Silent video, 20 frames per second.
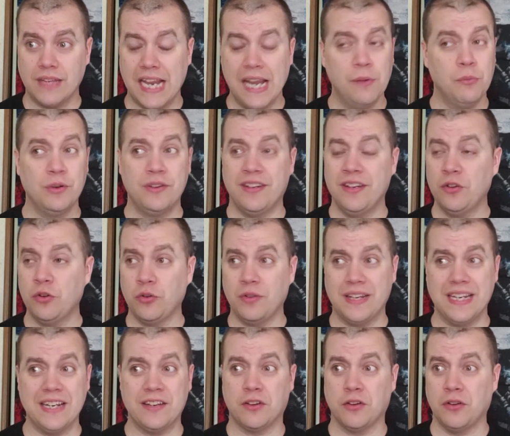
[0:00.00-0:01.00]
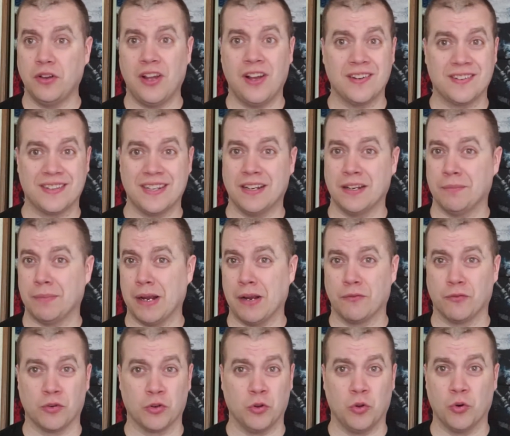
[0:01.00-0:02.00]
it was either Lethal Lockdown and
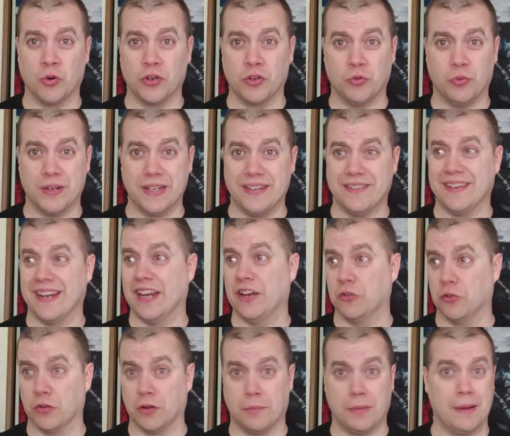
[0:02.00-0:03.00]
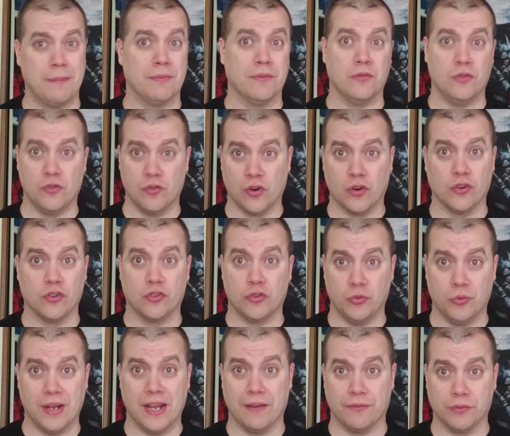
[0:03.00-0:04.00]
Bound for Glory 2010 or the pay-per-view very
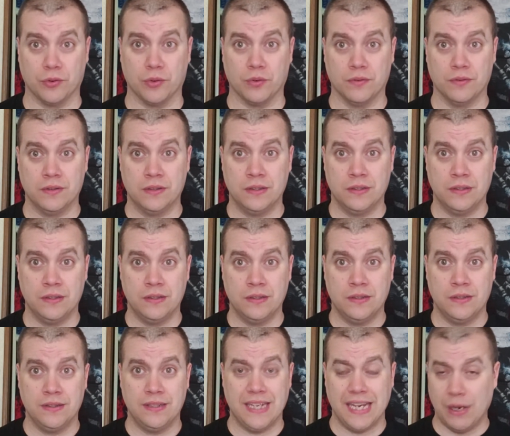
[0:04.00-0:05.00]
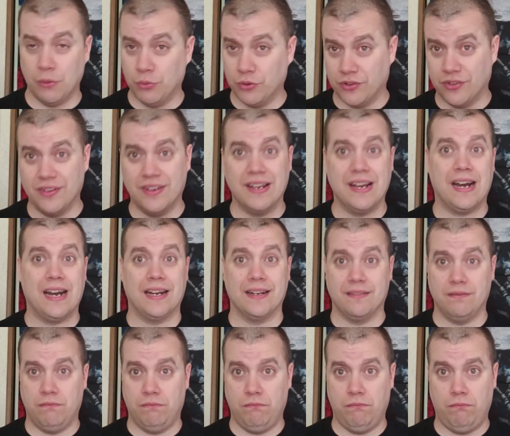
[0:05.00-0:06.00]
soon after. It was
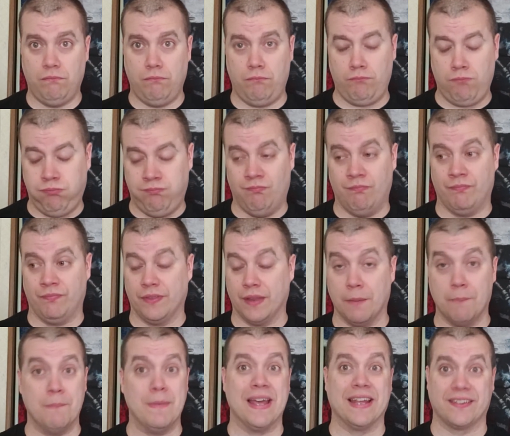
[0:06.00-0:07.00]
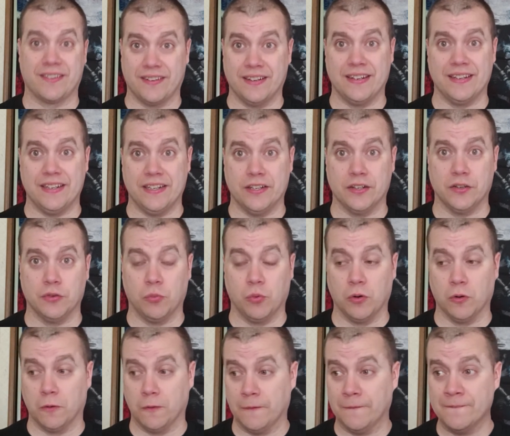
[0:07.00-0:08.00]
not the best idea in the
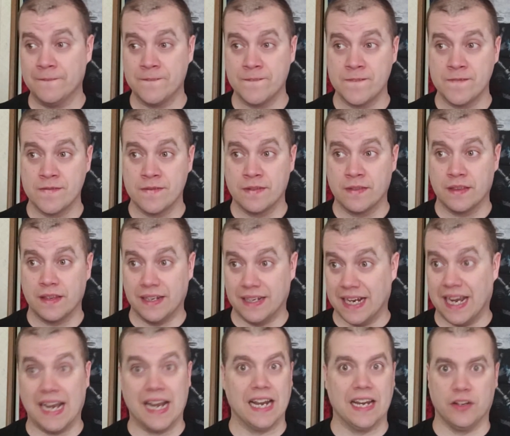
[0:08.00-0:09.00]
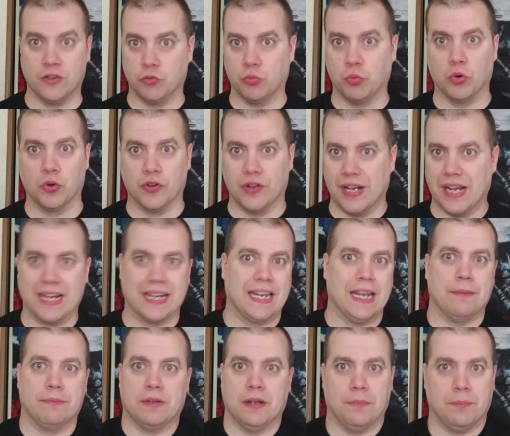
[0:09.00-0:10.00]
world. Guys were not
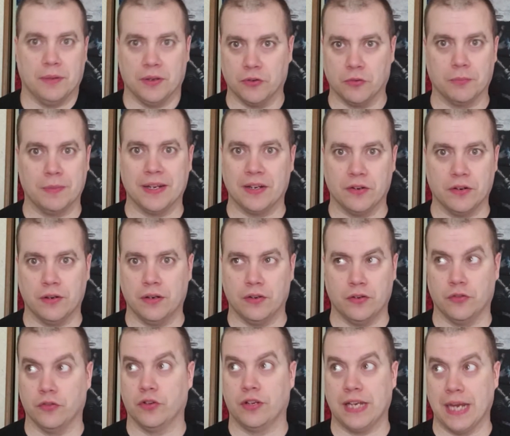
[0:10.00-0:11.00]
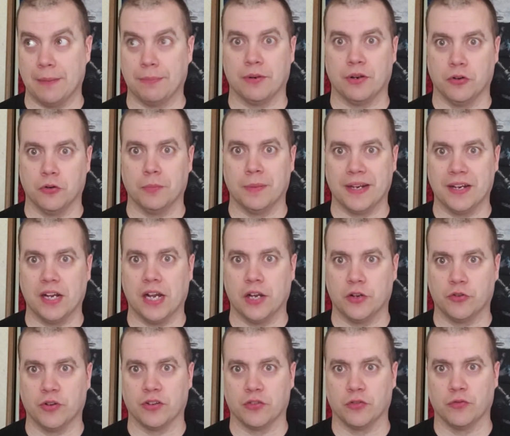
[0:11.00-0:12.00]
kept under big
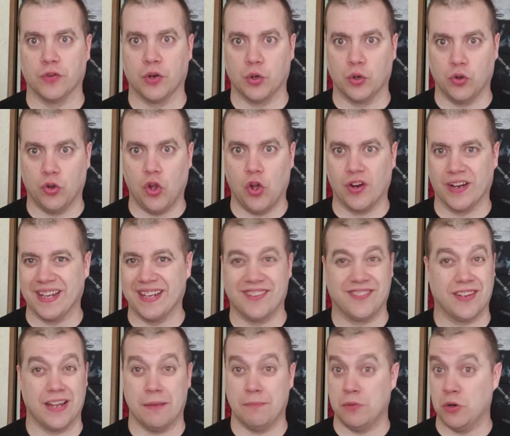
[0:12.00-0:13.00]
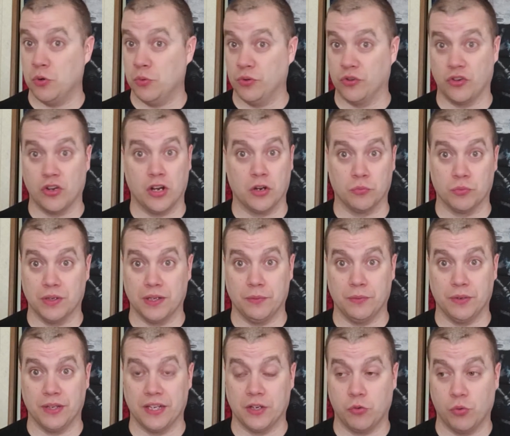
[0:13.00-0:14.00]
contracts for very long. I think Sabu was gone really,
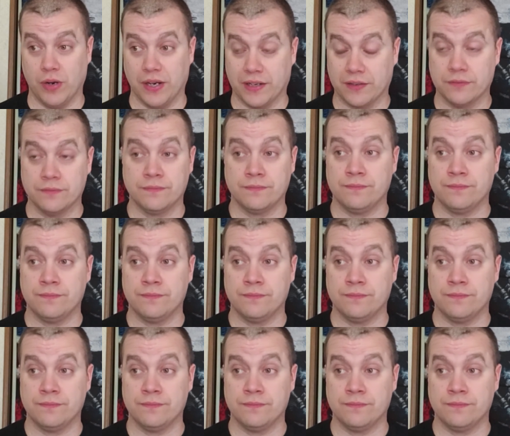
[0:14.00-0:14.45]
really quick.